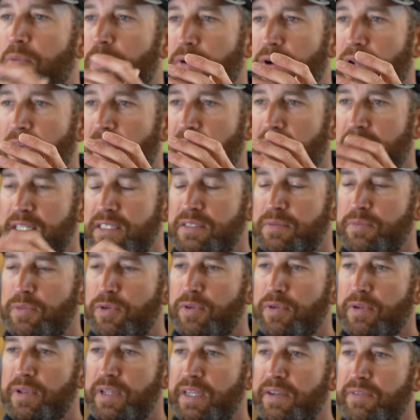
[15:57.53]
want to add some
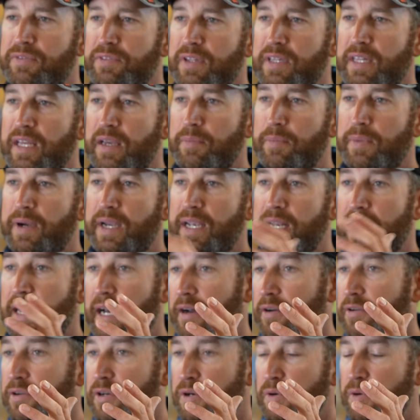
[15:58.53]
more lift to that bait,
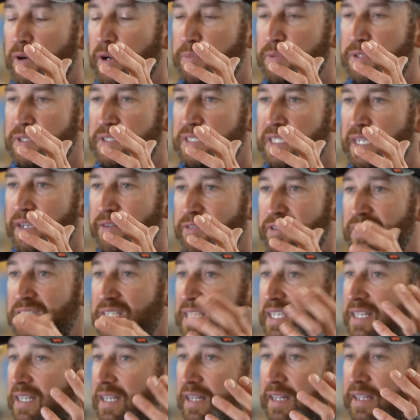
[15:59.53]
I'll go up to
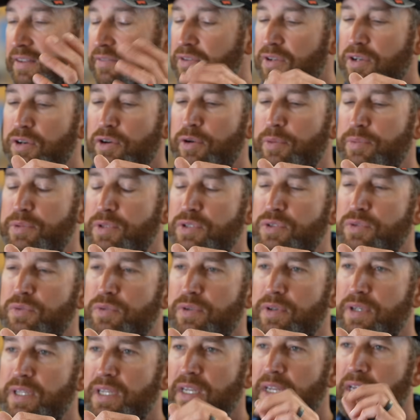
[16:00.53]
17. I'll even go up to
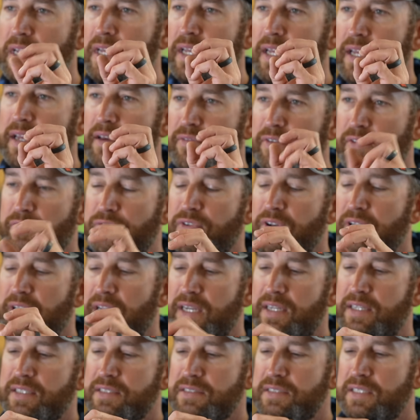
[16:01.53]
20 if I feel
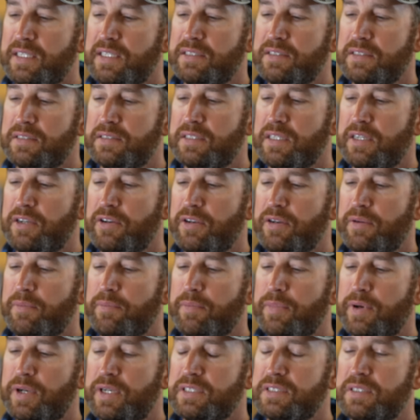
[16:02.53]
like it's necessary,
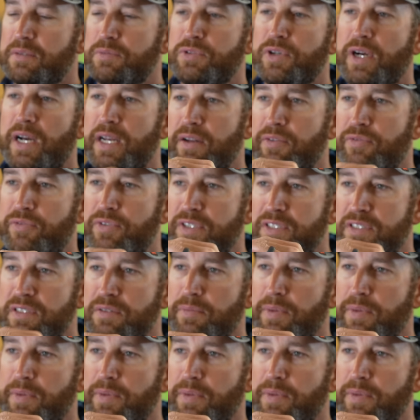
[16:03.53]
because I'm trying to fish the